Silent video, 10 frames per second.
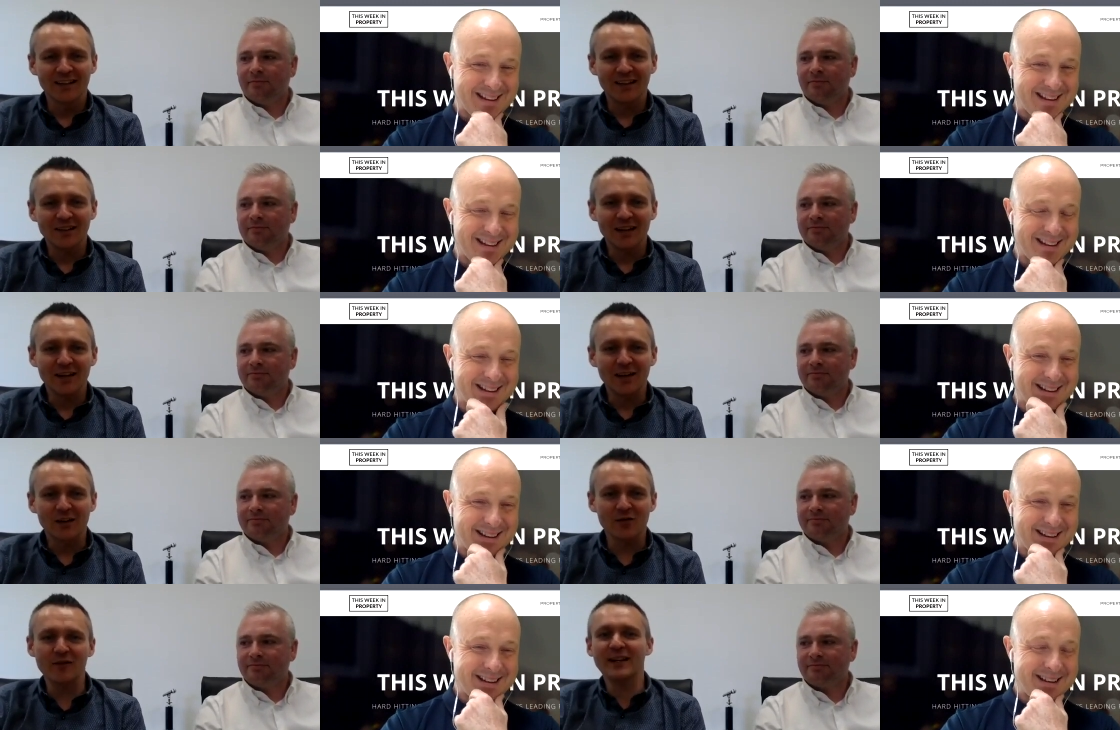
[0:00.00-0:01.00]
Speaker 1: on their
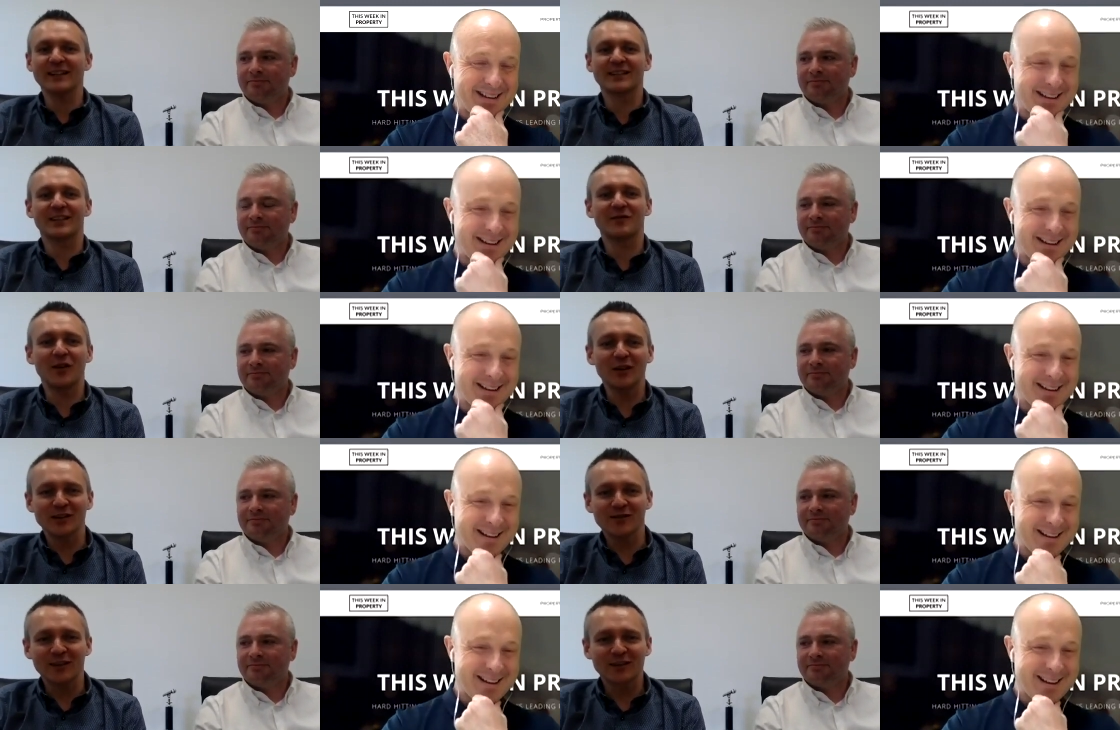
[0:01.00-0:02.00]
careers advisor
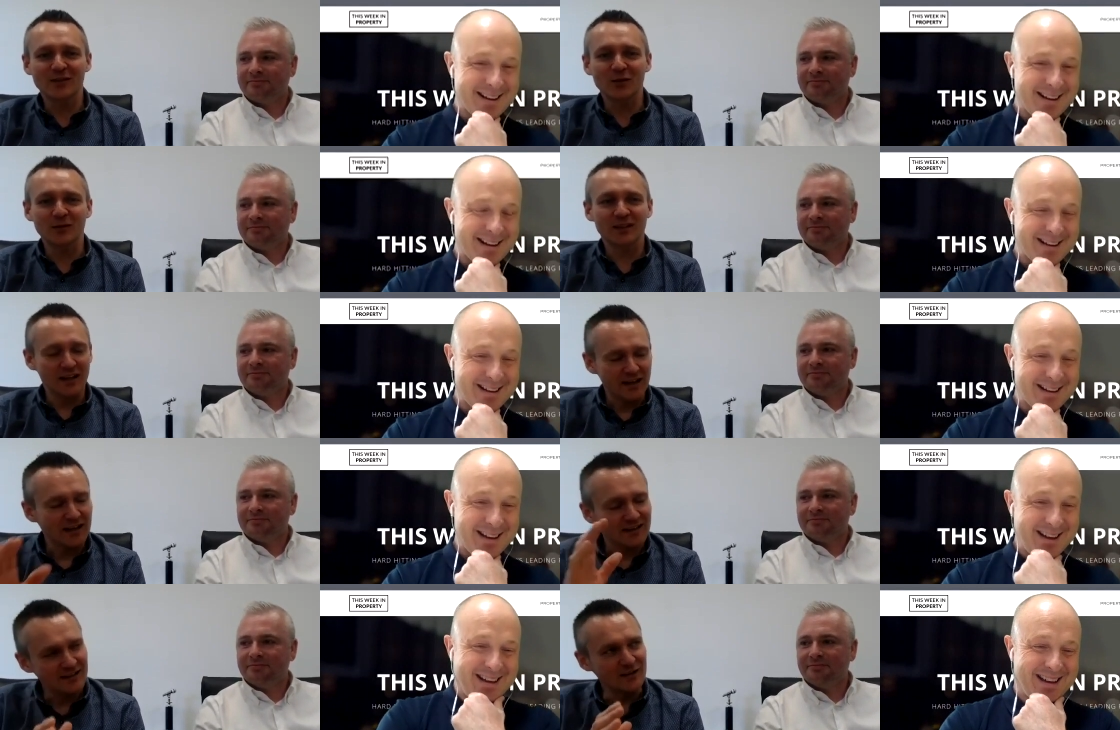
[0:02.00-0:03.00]
at school. So that's
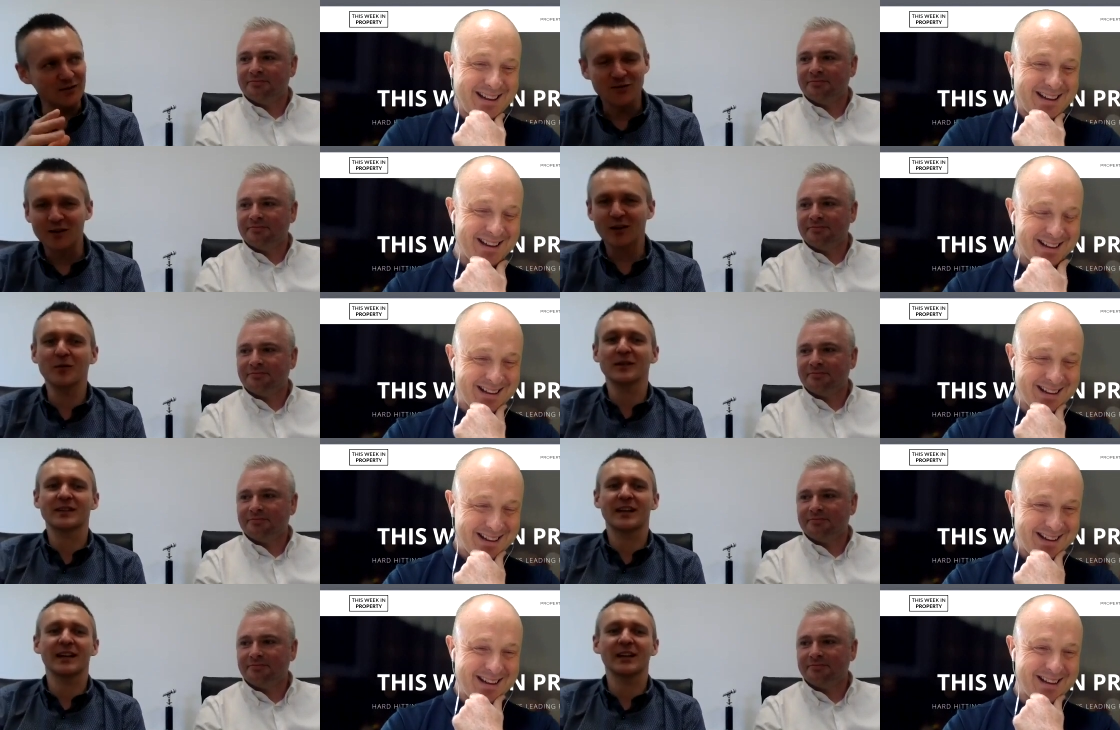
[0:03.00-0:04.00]
the industry I want to
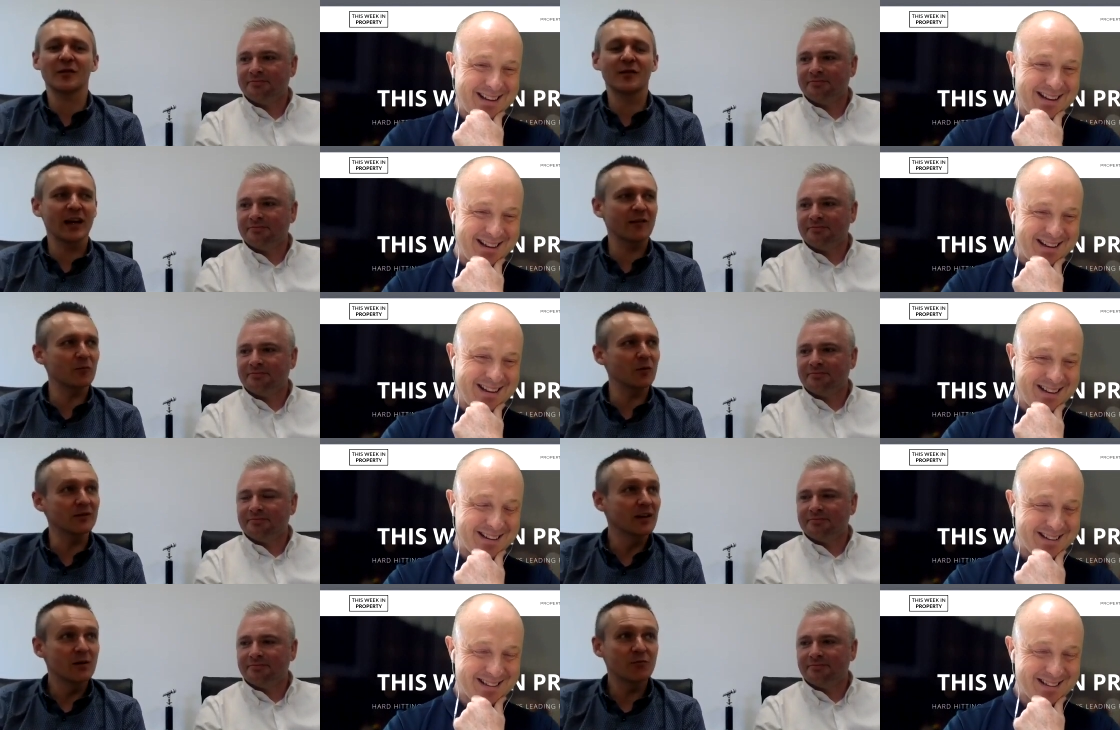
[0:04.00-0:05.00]
get in. I think everyone,
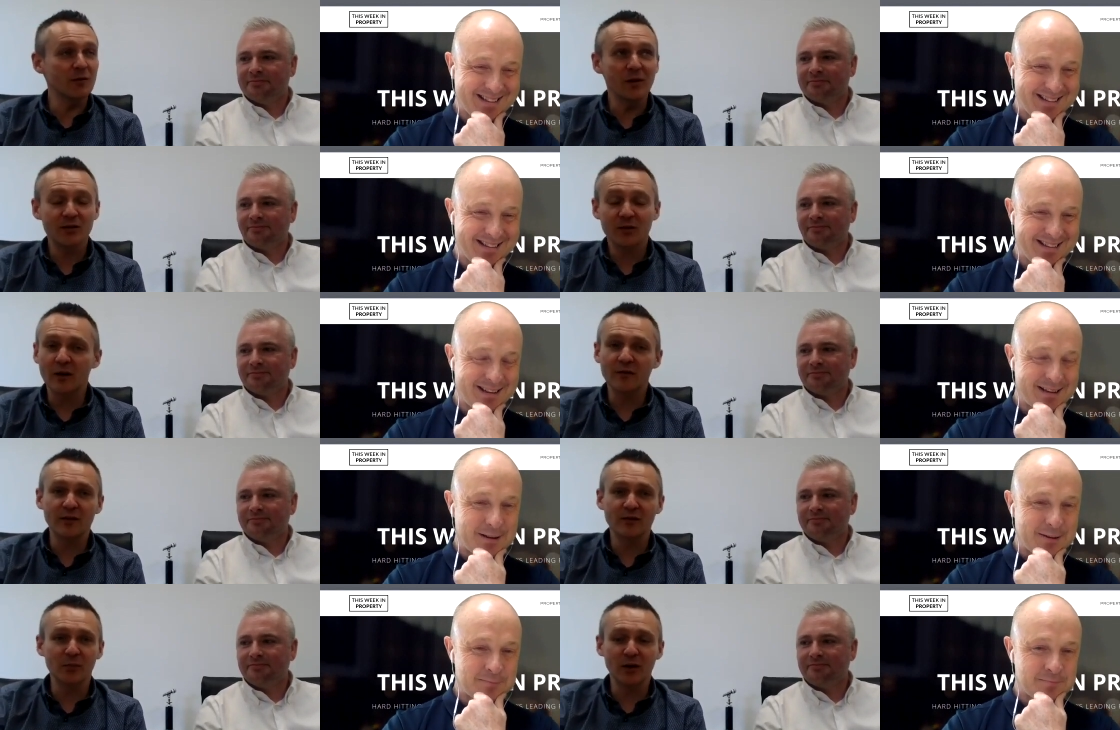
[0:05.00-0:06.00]
pretty much who I've ever
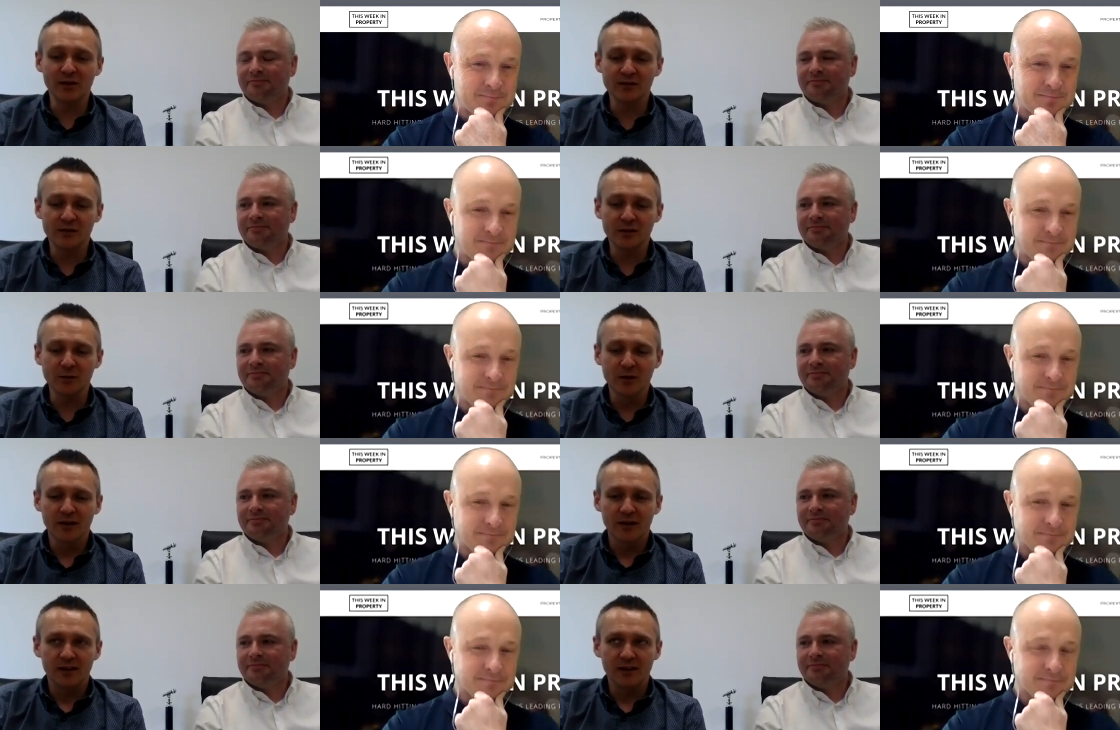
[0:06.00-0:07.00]
spoken to,
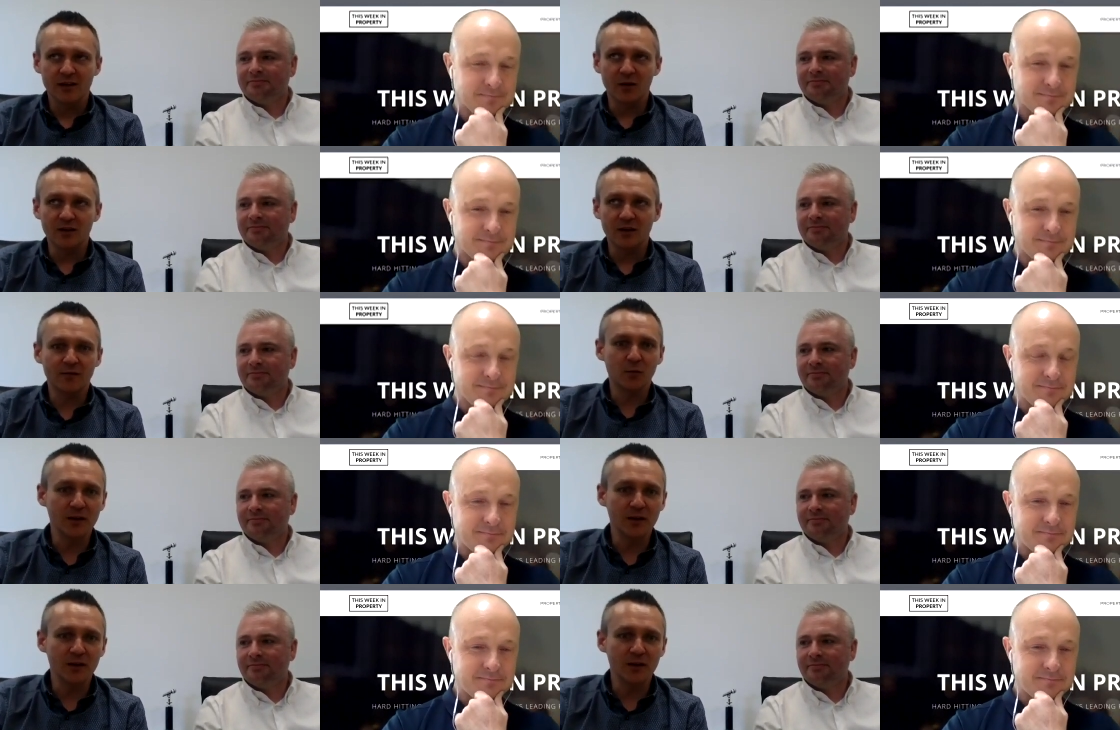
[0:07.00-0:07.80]
kind of fall